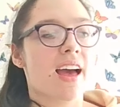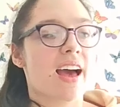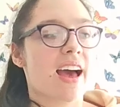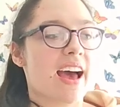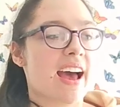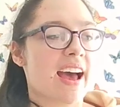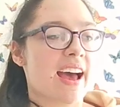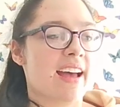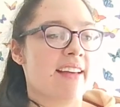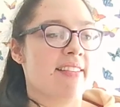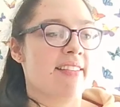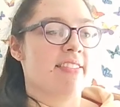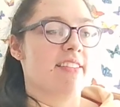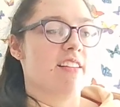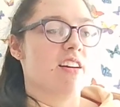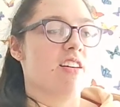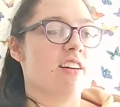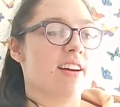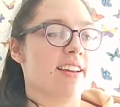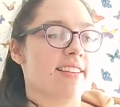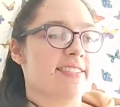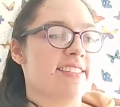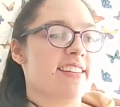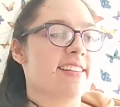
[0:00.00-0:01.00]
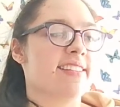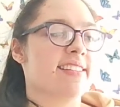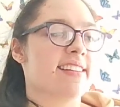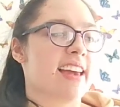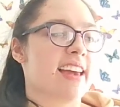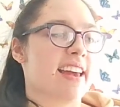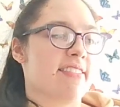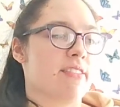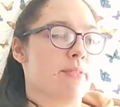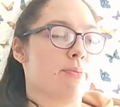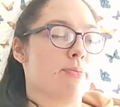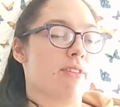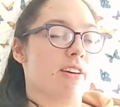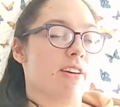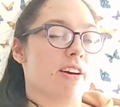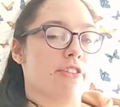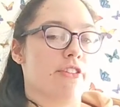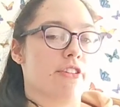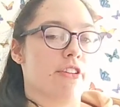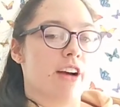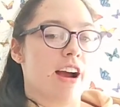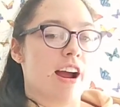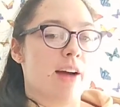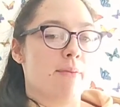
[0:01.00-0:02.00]
and I did get a
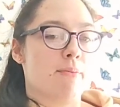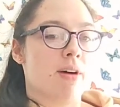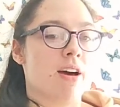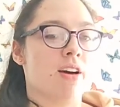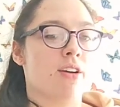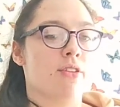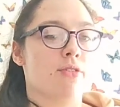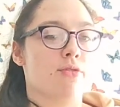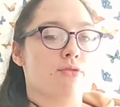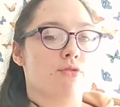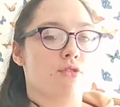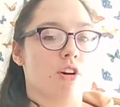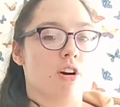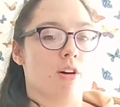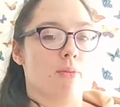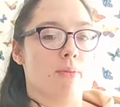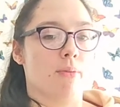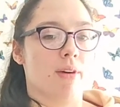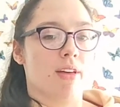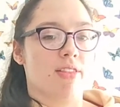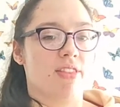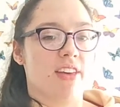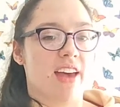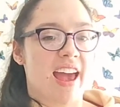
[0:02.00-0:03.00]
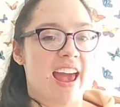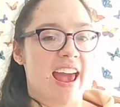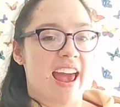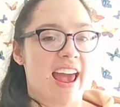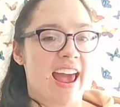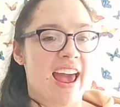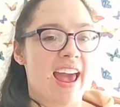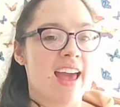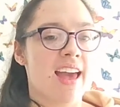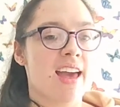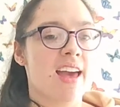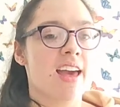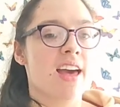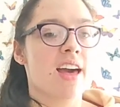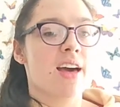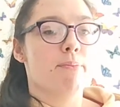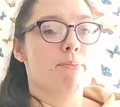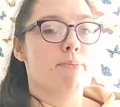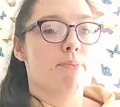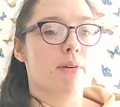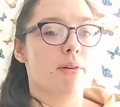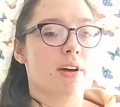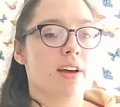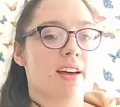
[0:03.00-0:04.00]
programme from there,
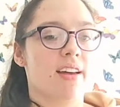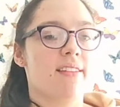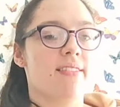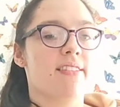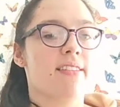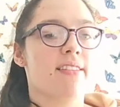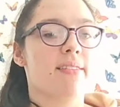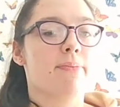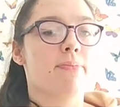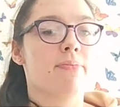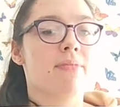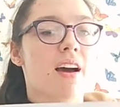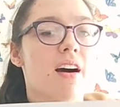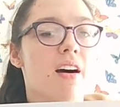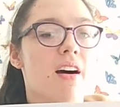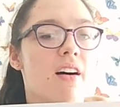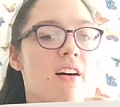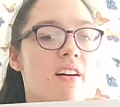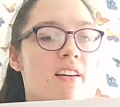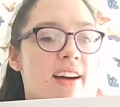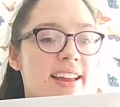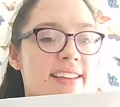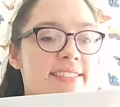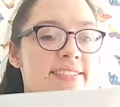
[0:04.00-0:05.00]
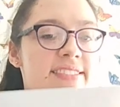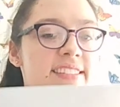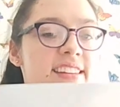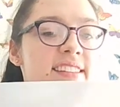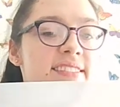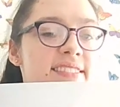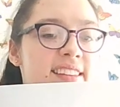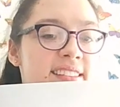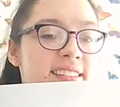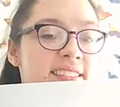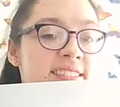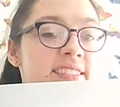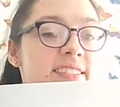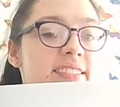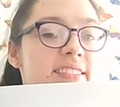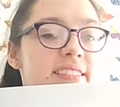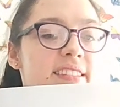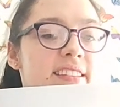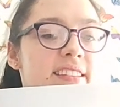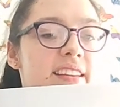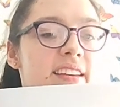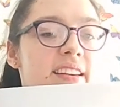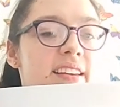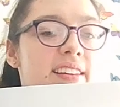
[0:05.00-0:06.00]
but I
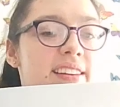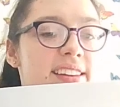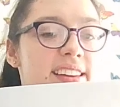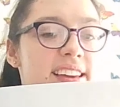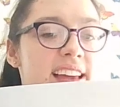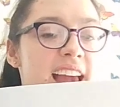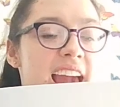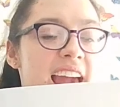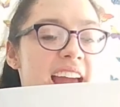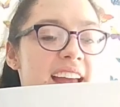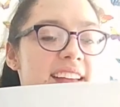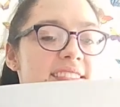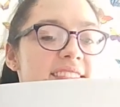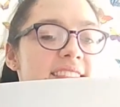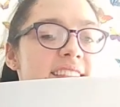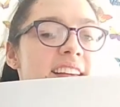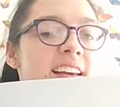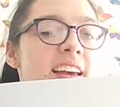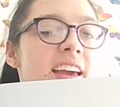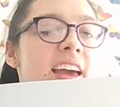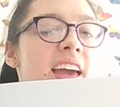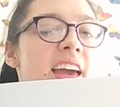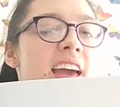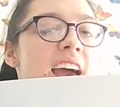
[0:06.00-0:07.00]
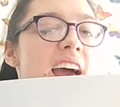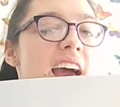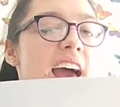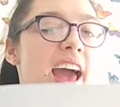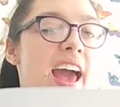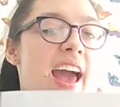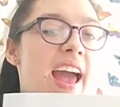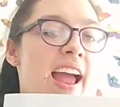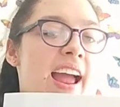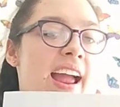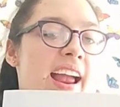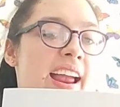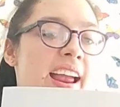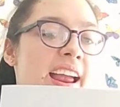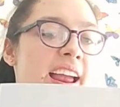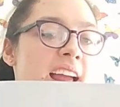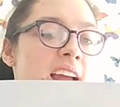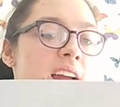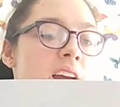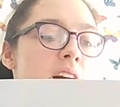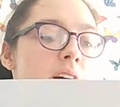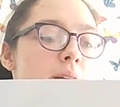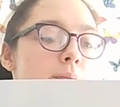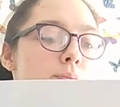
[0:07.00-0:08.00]
didn't get
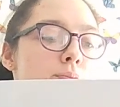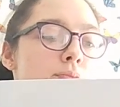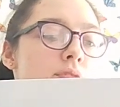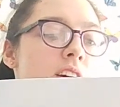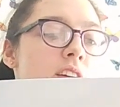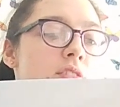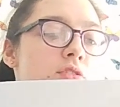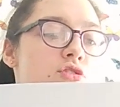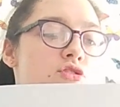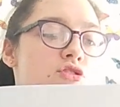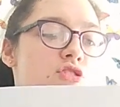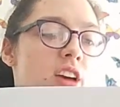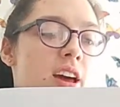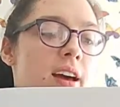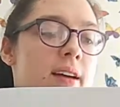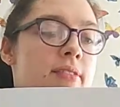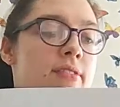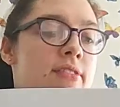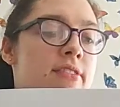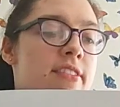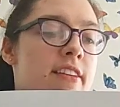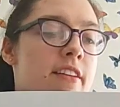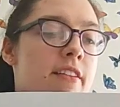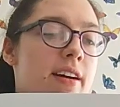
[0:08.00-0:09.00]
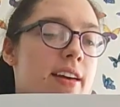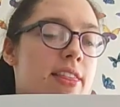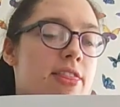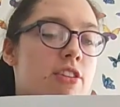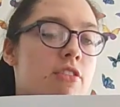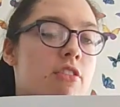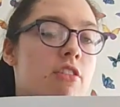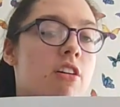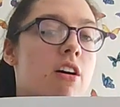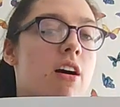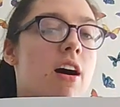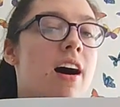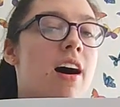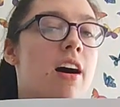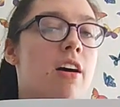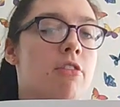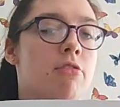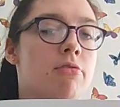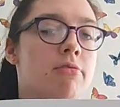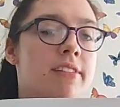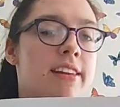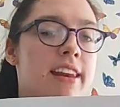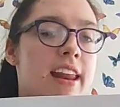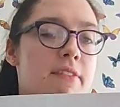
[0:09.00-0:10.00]
a brochure. So I thought,
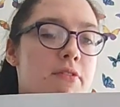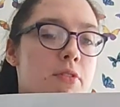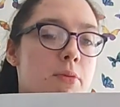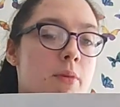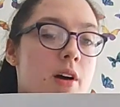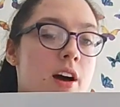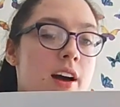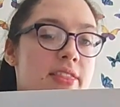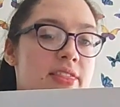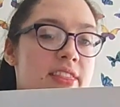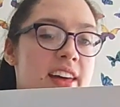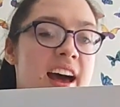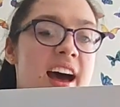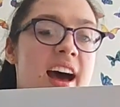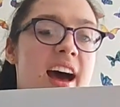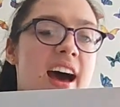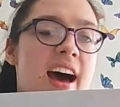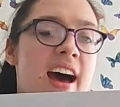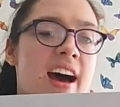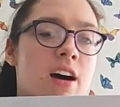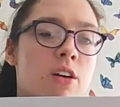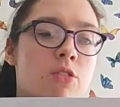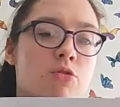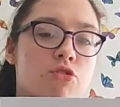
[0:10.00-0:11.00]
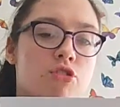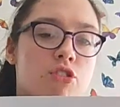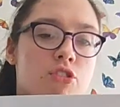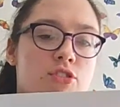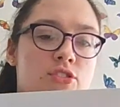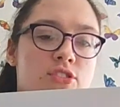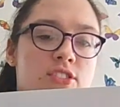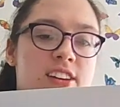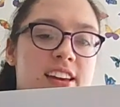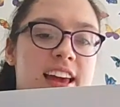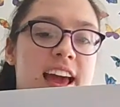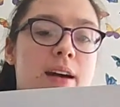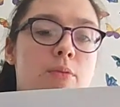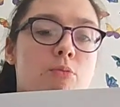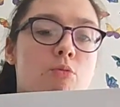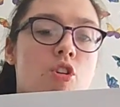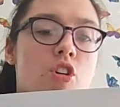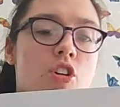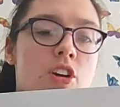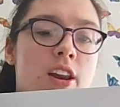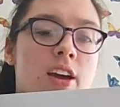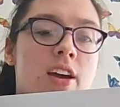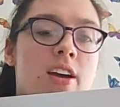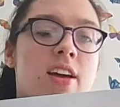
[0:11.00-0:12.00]
oh, never mind that, I'll just get
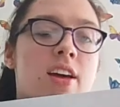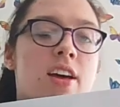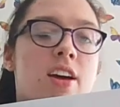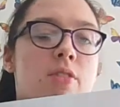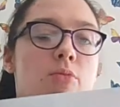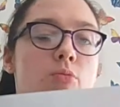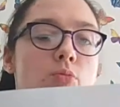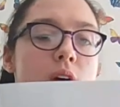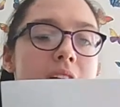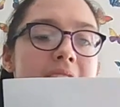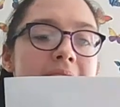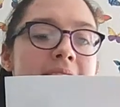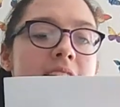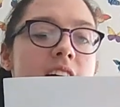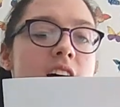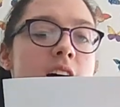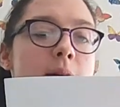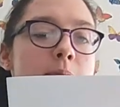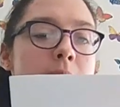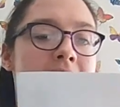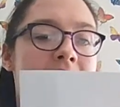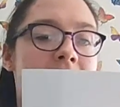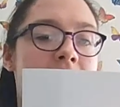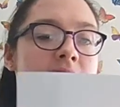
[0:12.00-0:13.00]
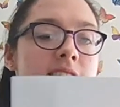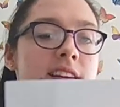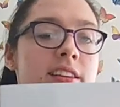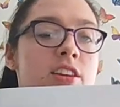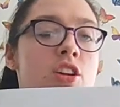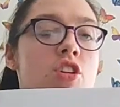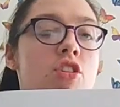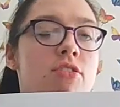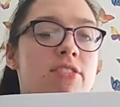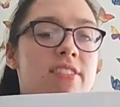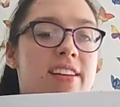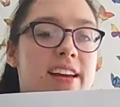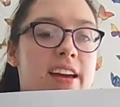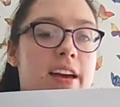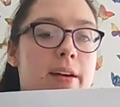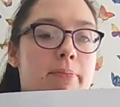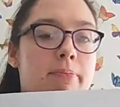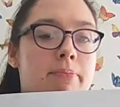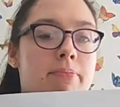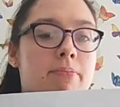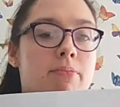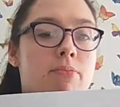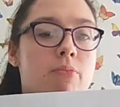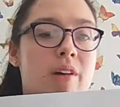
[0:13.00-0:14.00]
one when I'm in
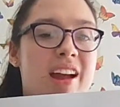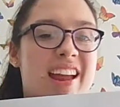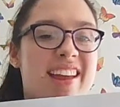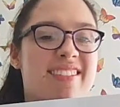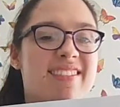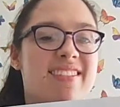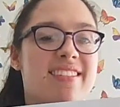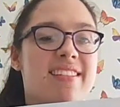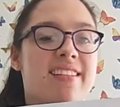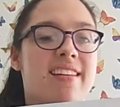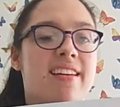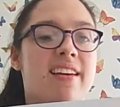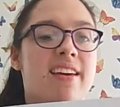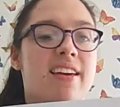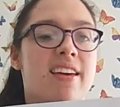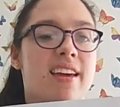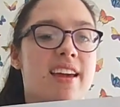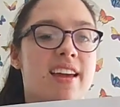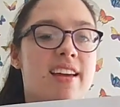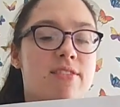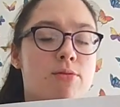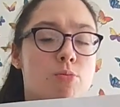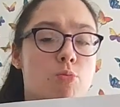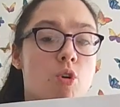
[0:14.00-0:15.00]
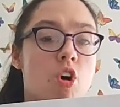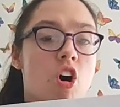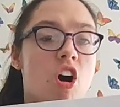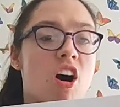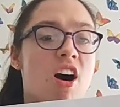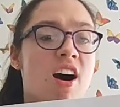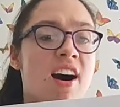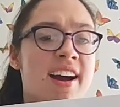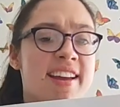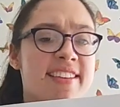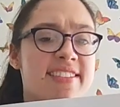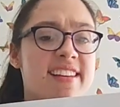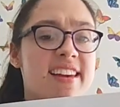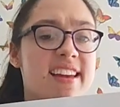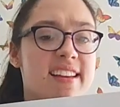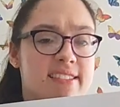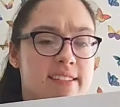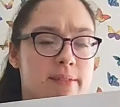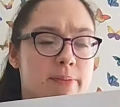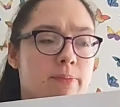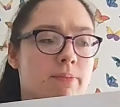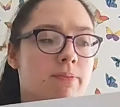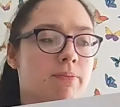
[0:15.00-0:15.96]
Nottingham, which is what I did.